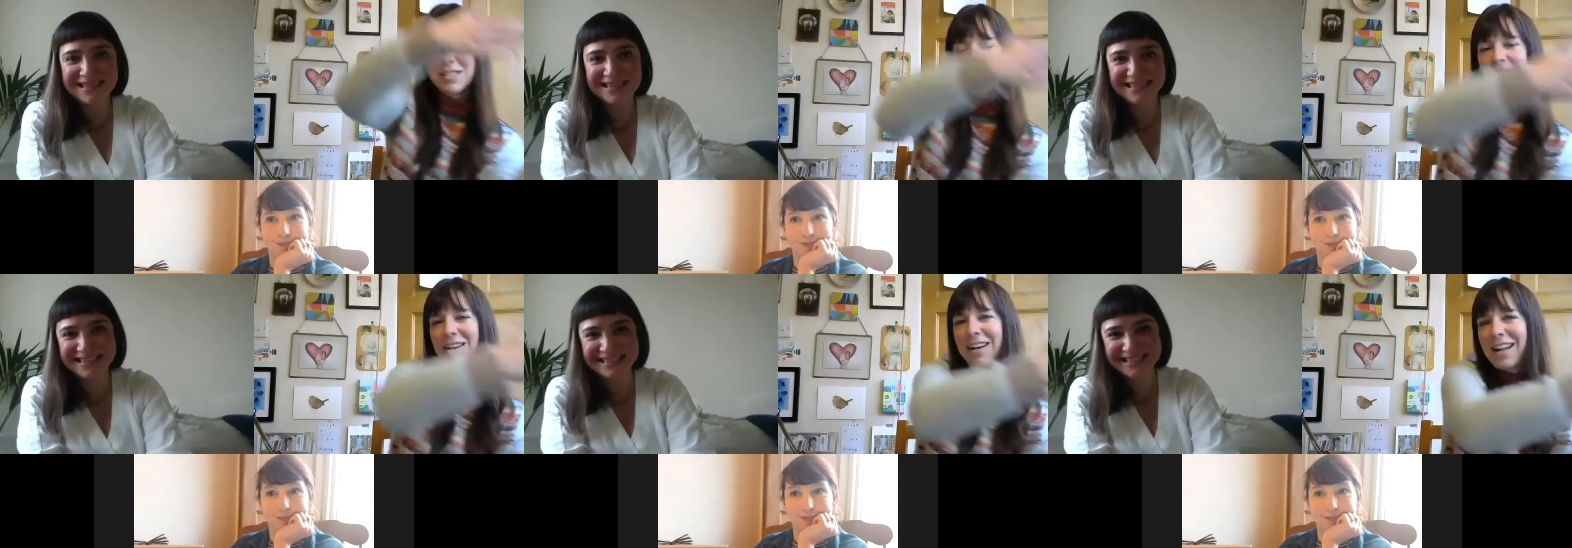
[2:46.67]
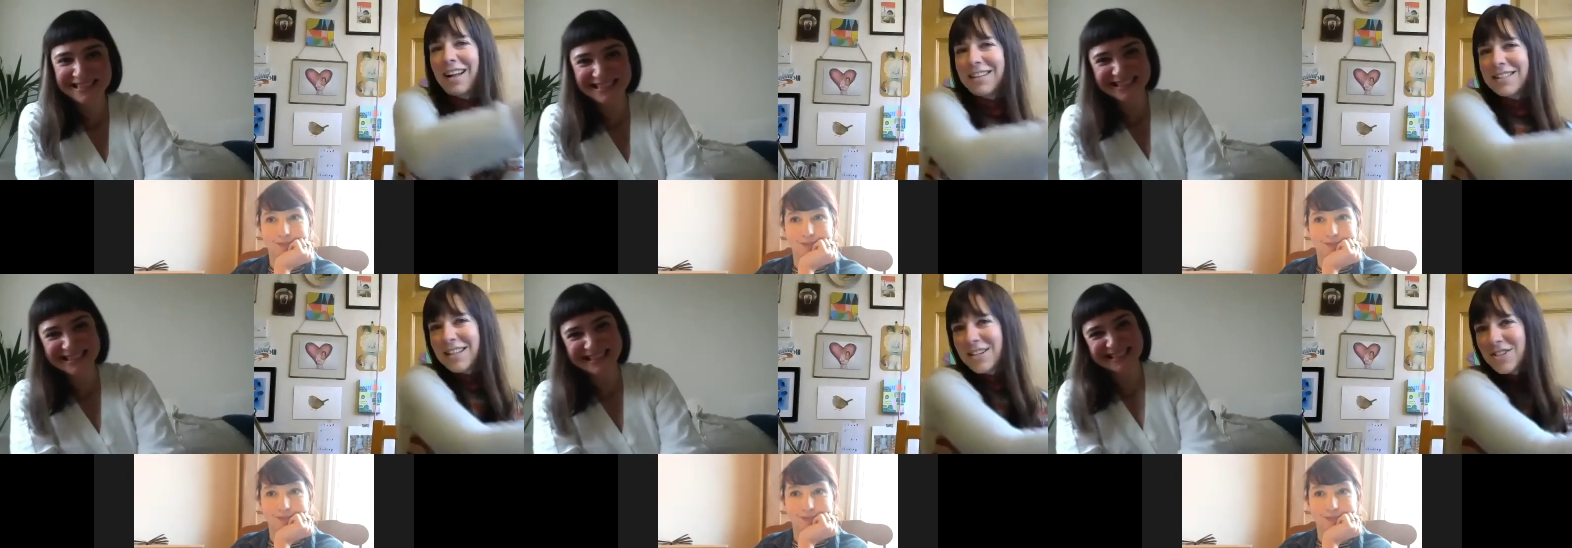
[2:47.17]

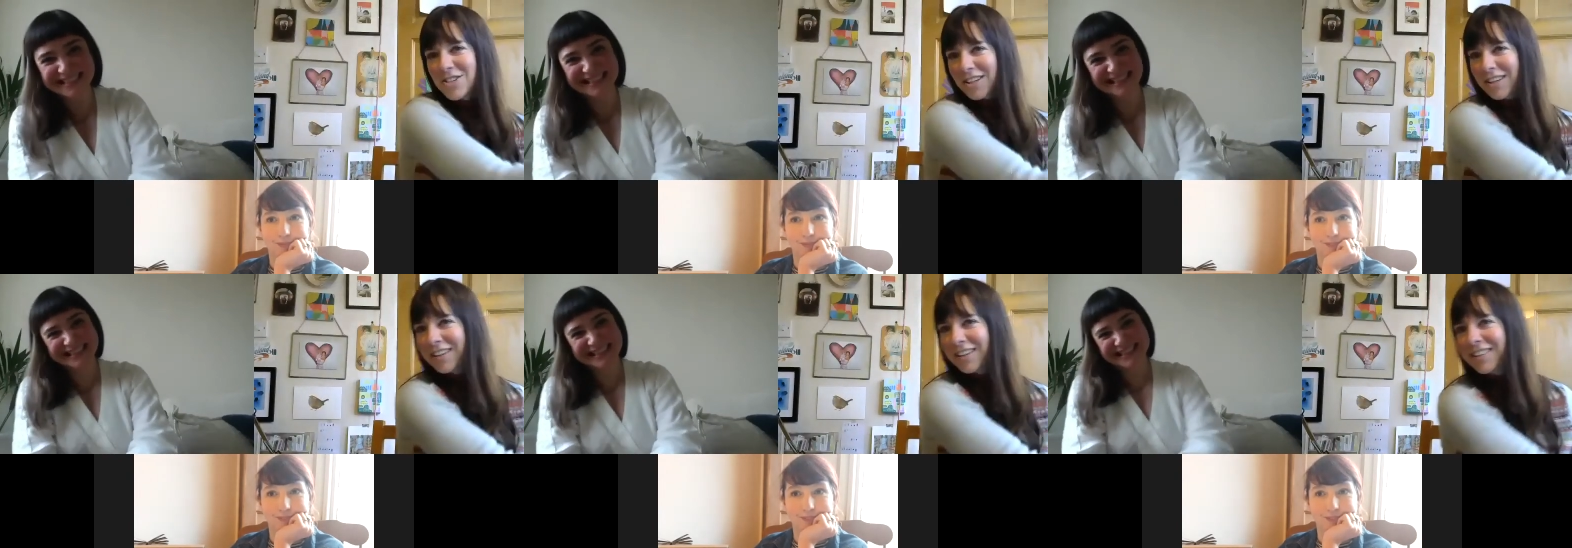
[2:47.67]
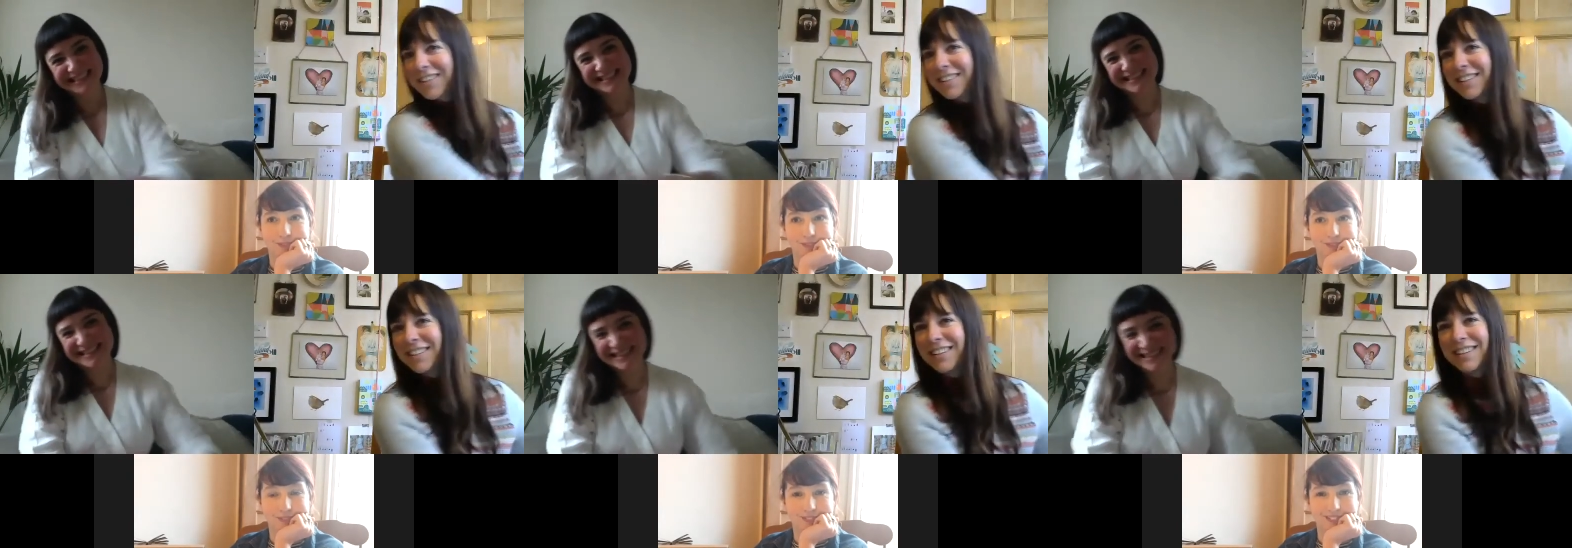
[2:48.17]
Speaker 1: Sarah-Alexandra.
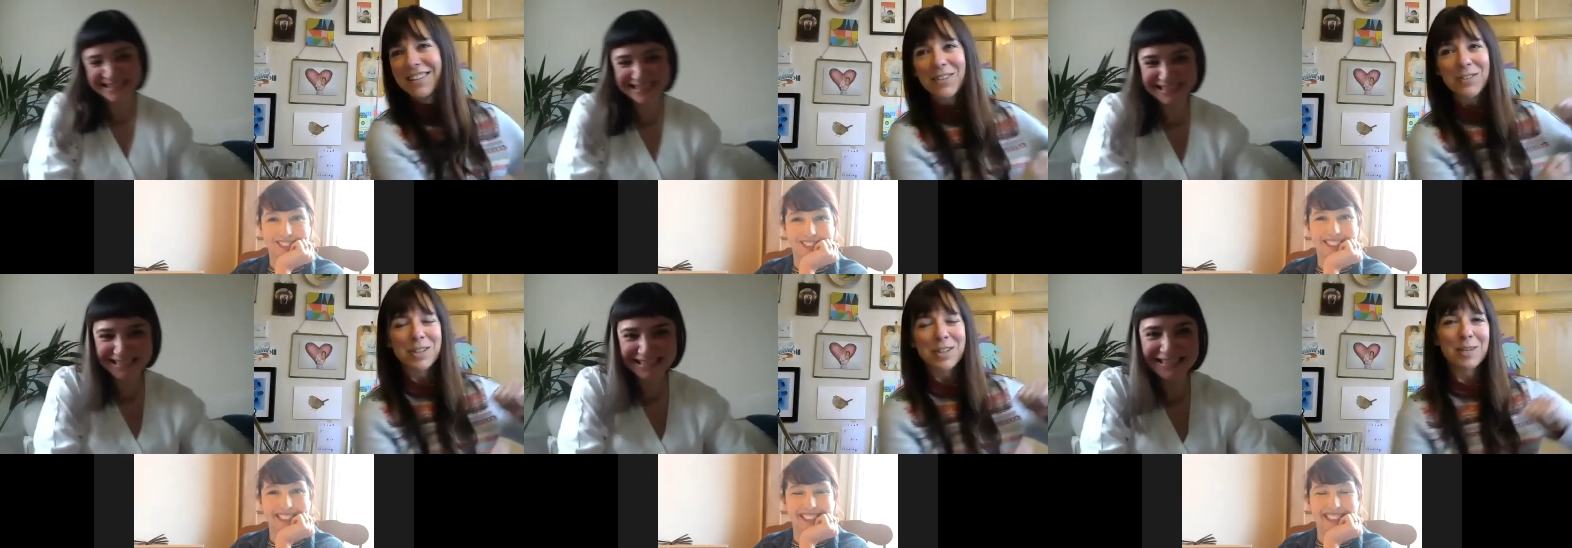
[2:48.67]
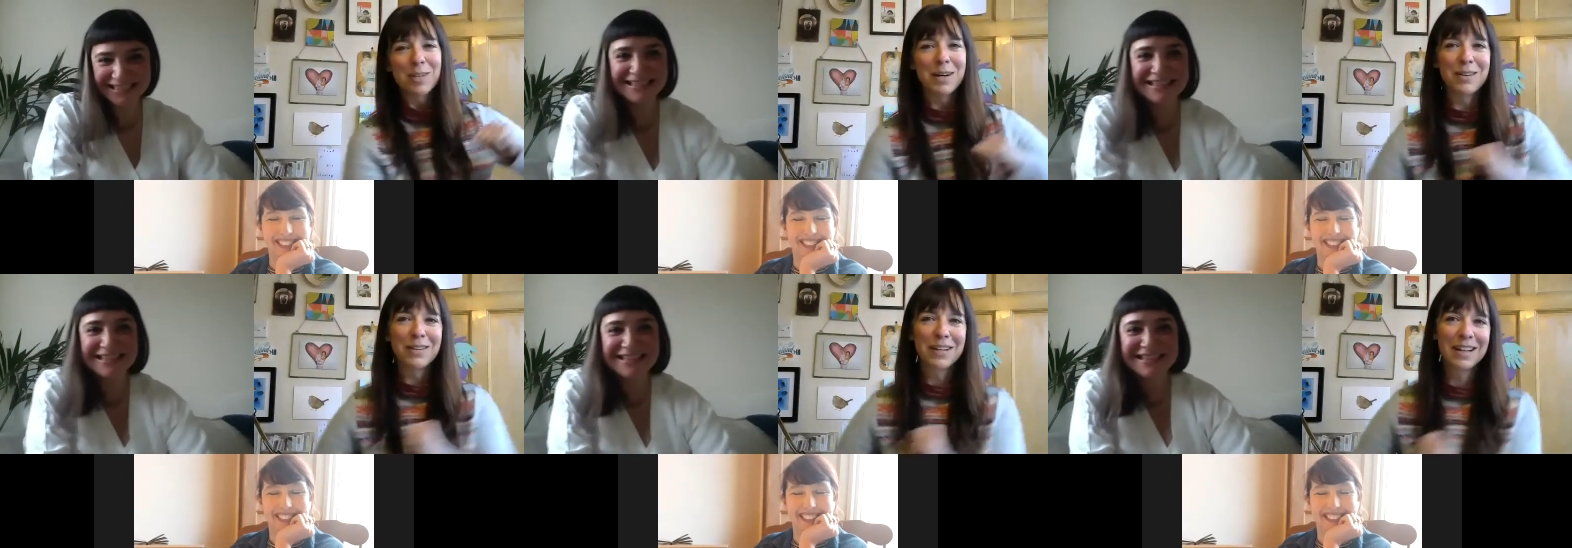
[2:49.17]
We'll talk
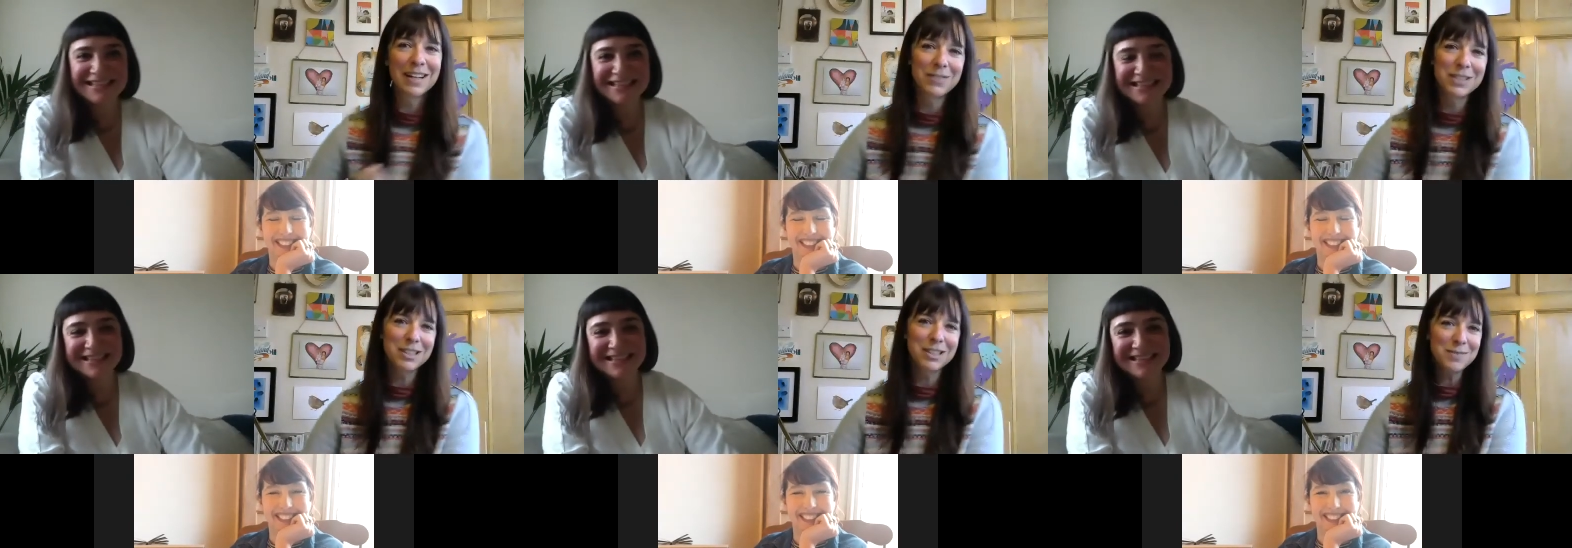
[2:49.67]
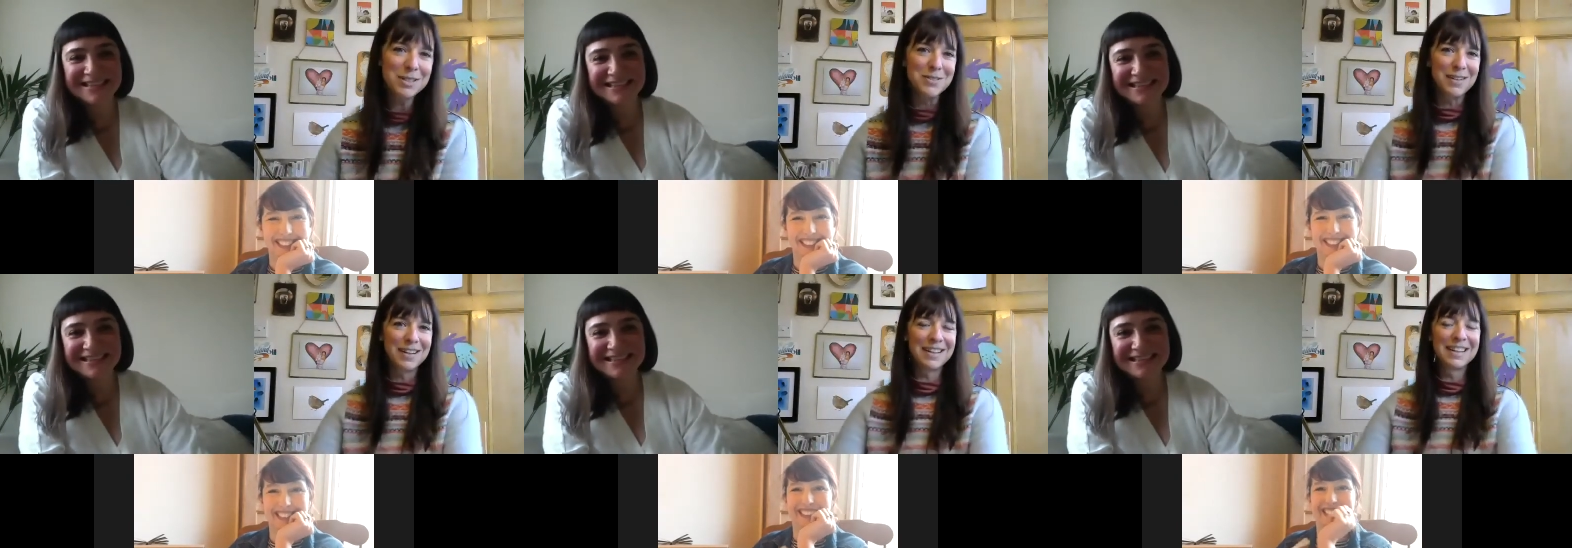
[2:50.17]
about what she'll be
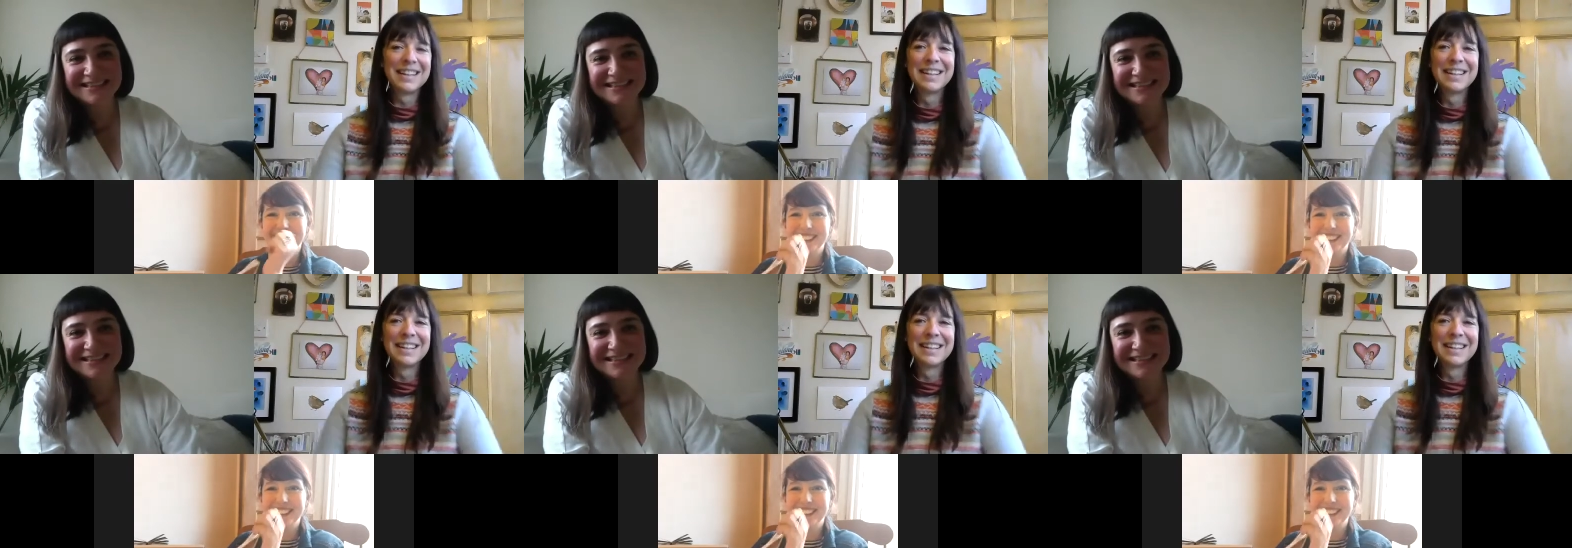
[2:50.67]
doing.